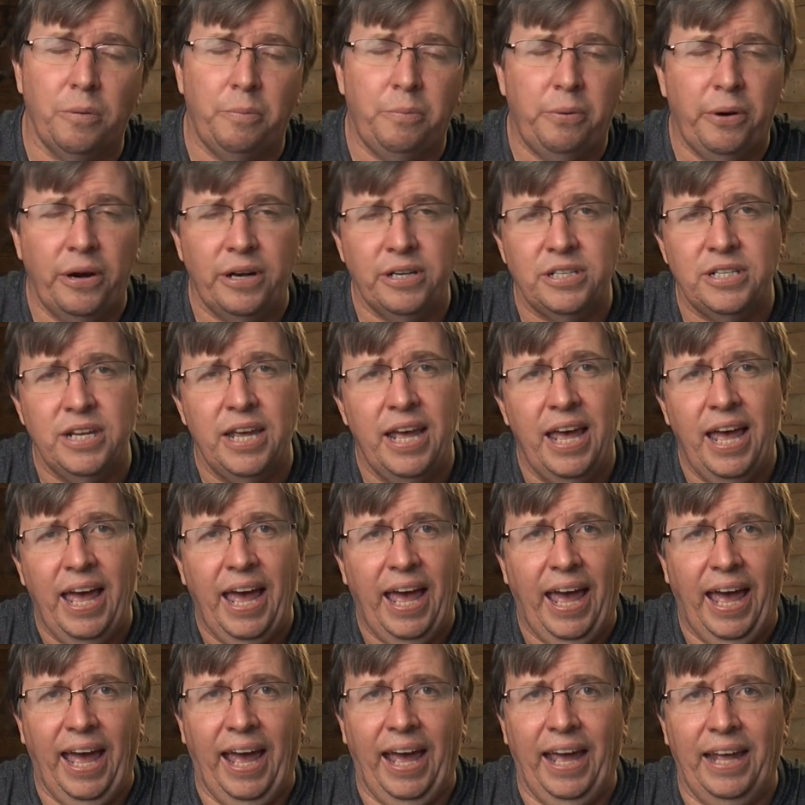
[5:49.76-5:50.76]
your print,
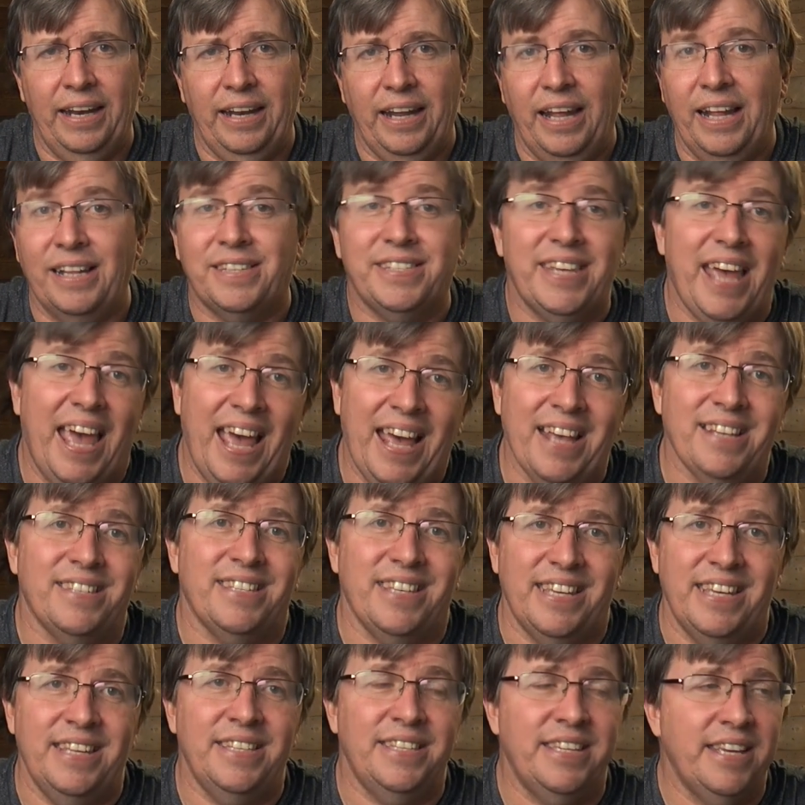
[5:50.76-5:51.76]
and it's as
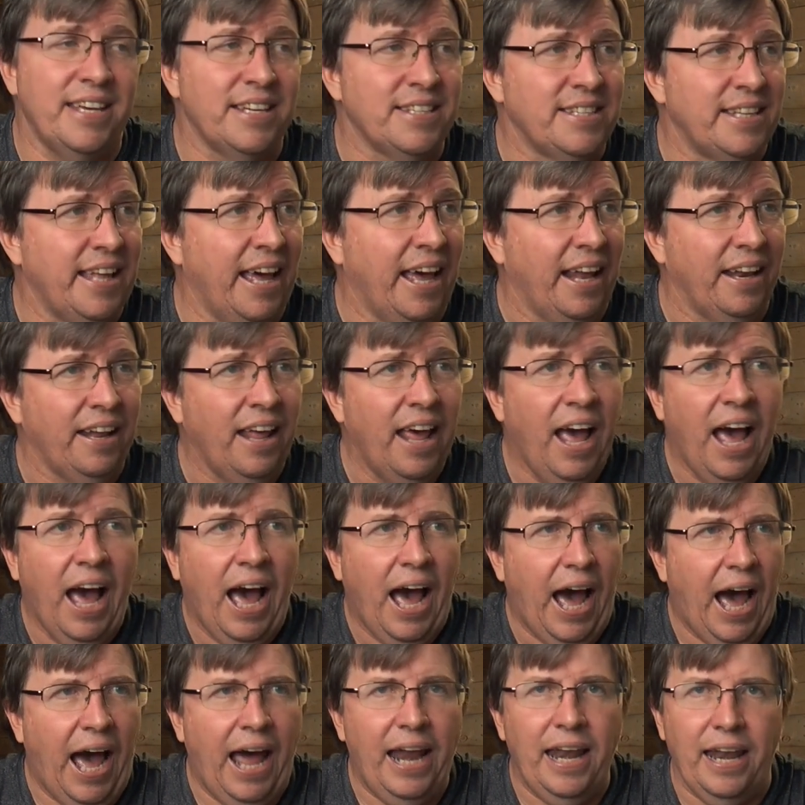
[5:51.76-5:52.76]
easy as that.
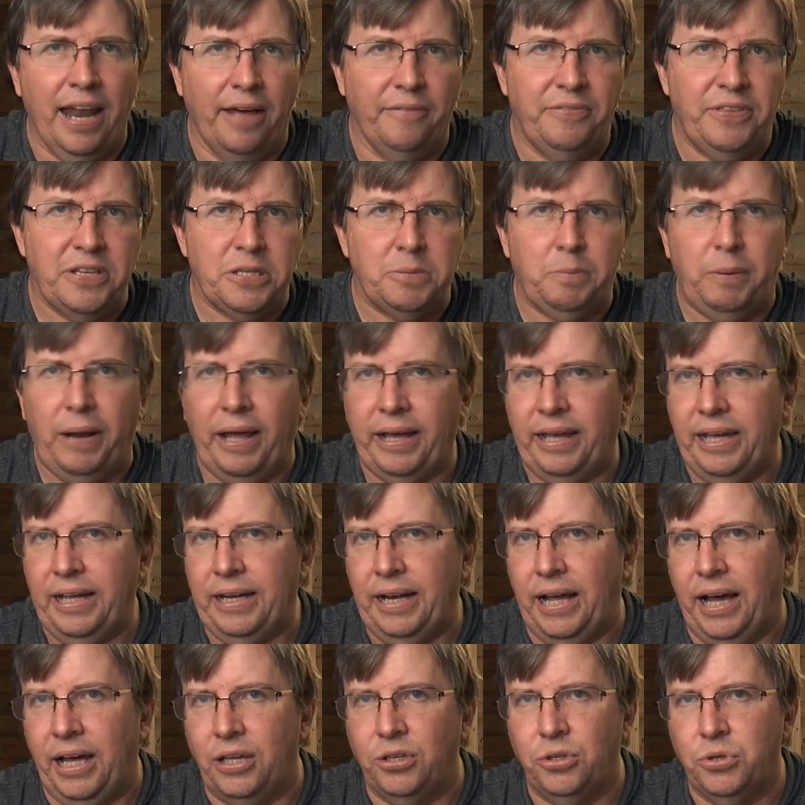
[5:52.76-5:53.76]
I love this plugin.
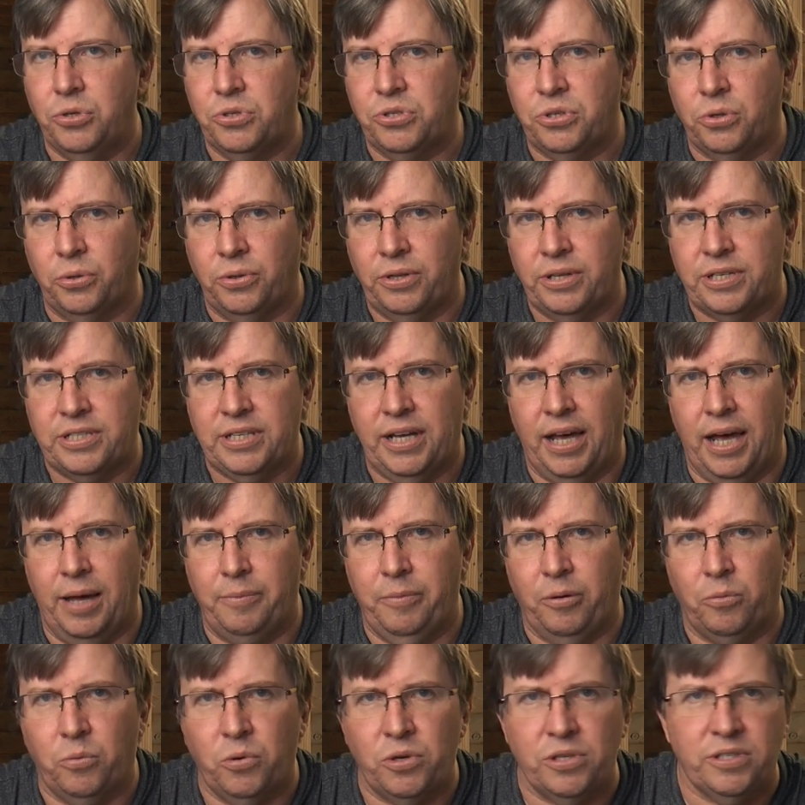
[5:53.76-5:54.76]
I use it all the
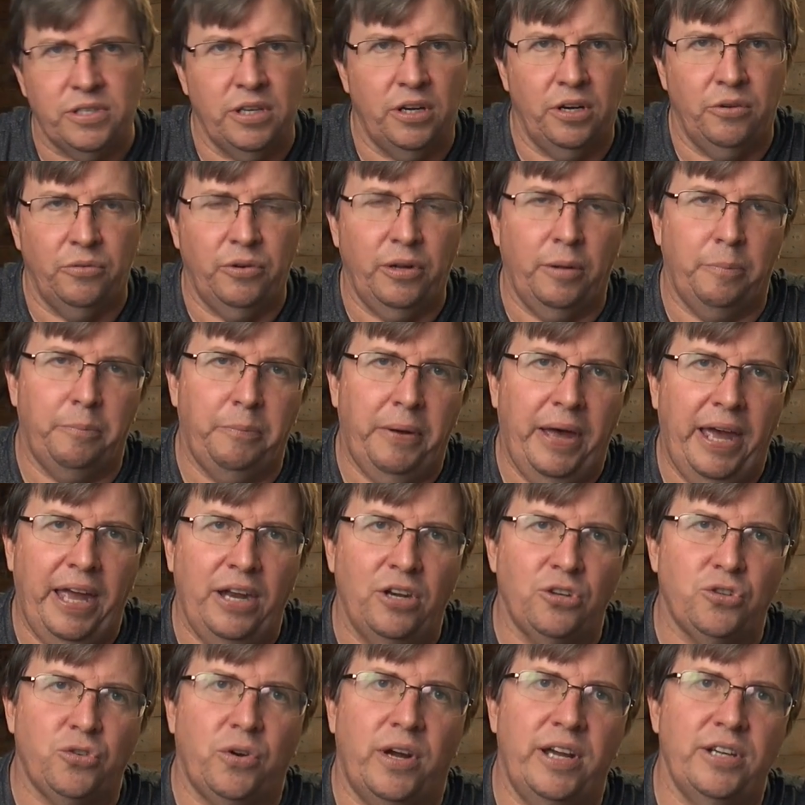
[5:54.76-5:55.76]
time. It was a real
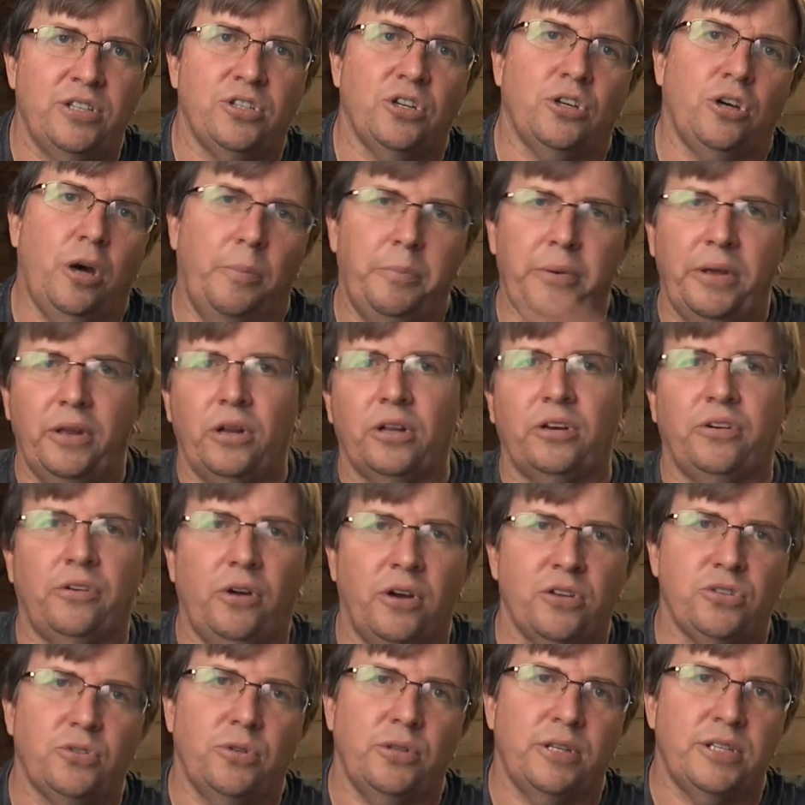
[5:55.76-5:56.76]
pain trying to copy it
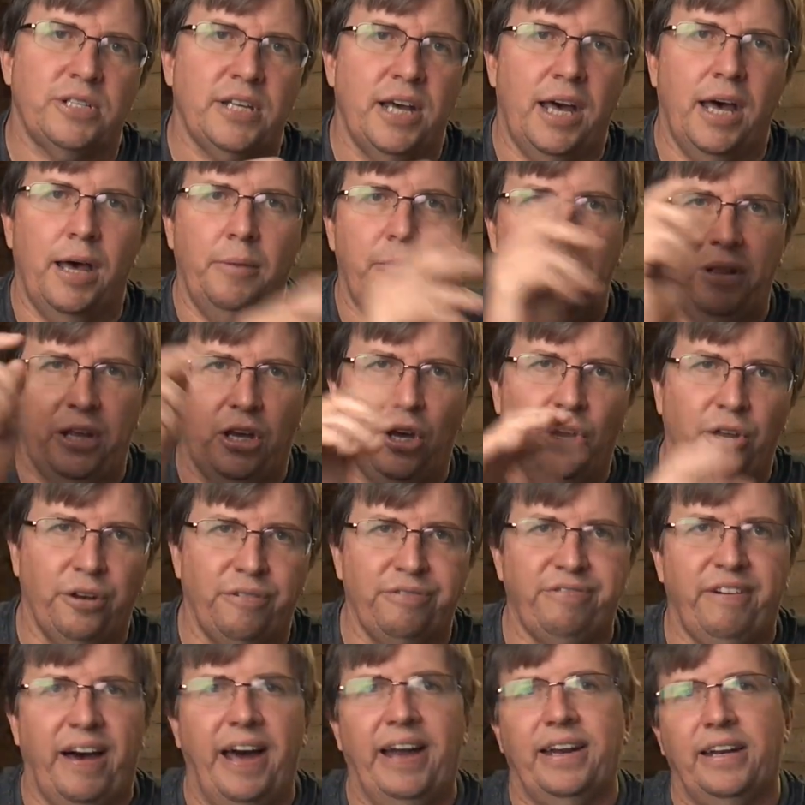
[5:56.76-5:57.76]
across all the time and then going to
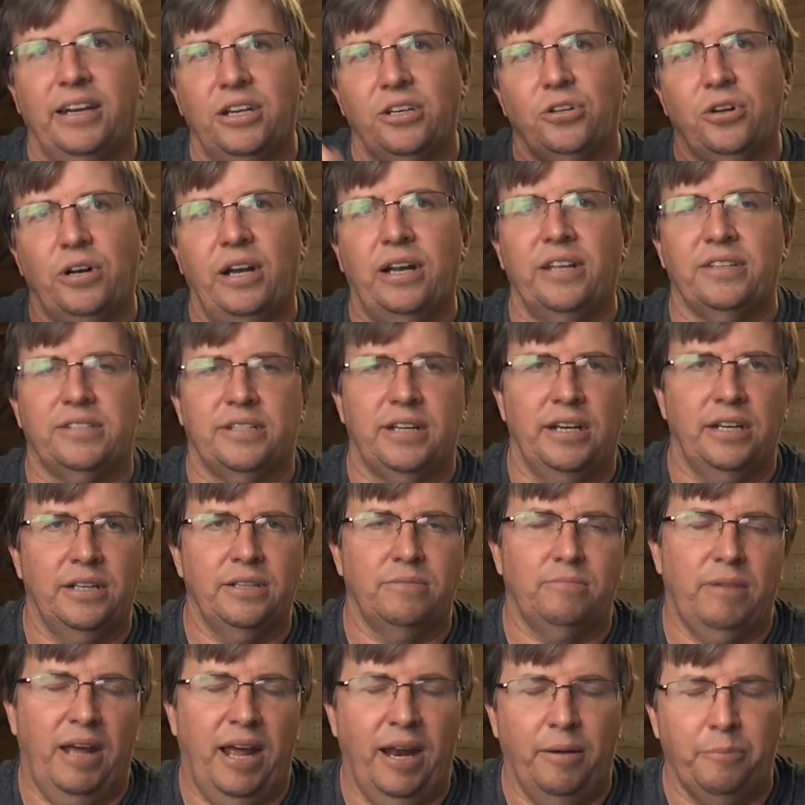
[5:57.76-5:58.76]
find it in your list
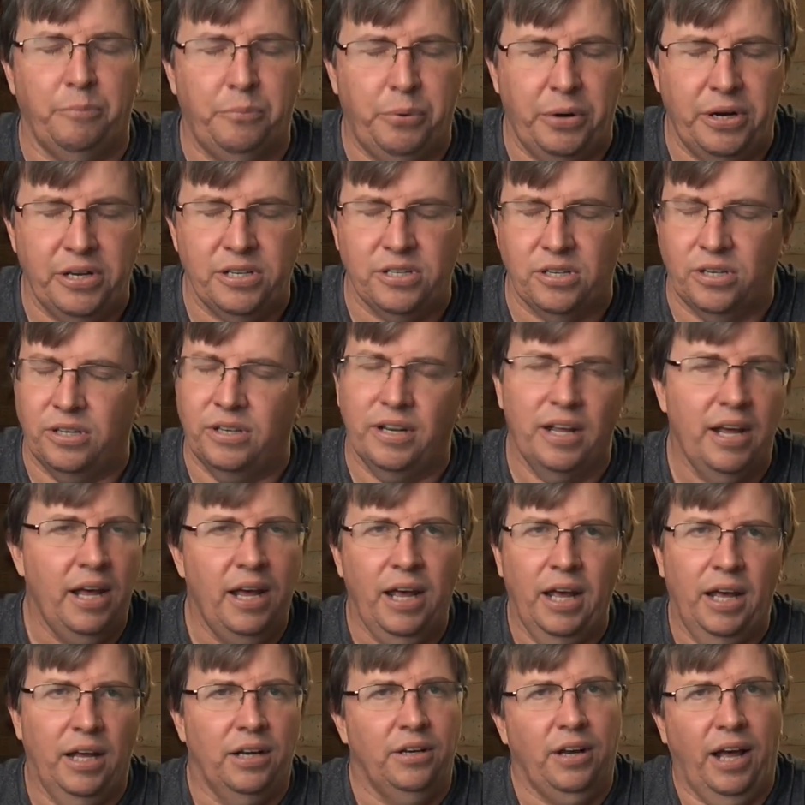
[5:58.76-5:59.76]
and print it.
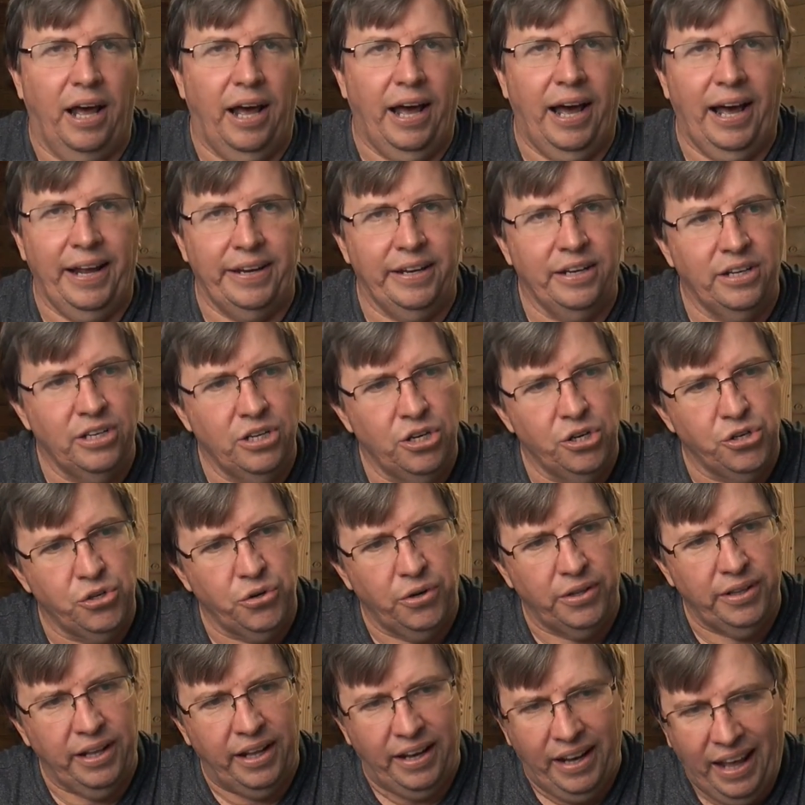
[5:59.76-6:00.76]
No, I didn't
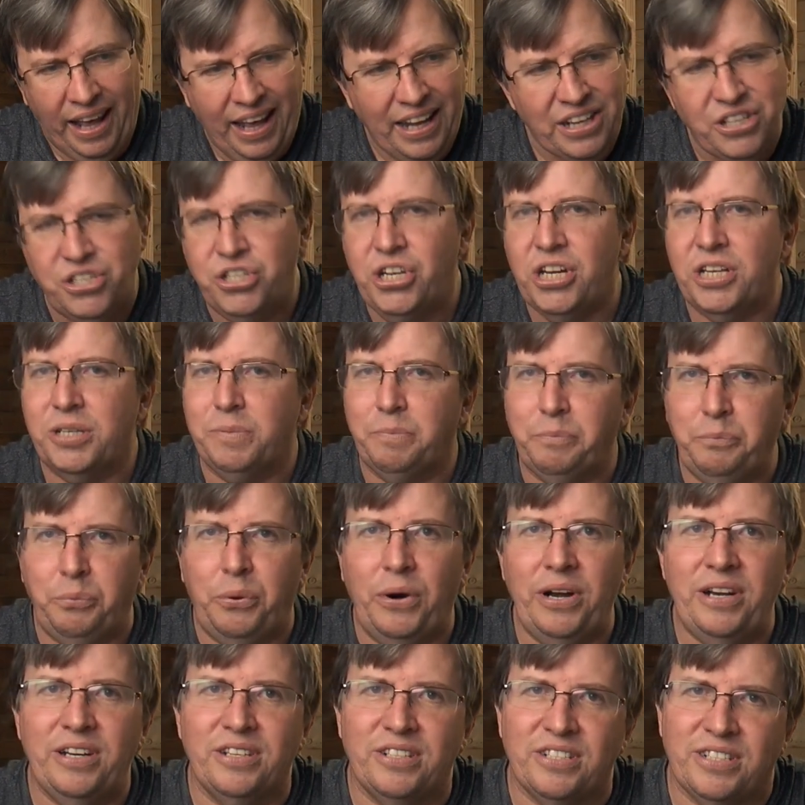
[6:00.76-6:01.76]
enjoy that. Just
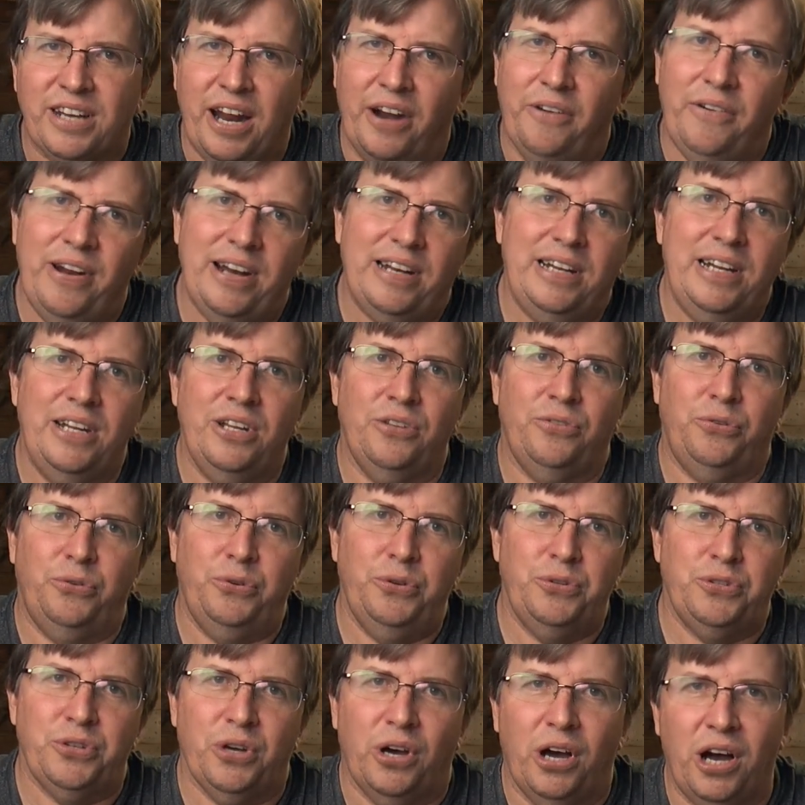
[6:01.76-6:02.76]
print directly
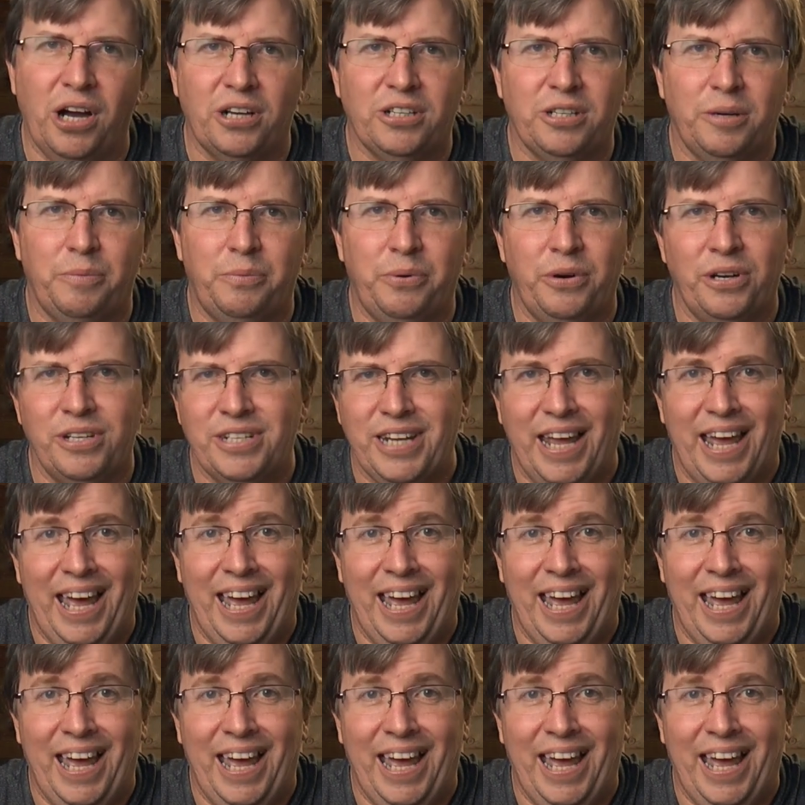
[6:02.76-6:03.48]
through to Octoprint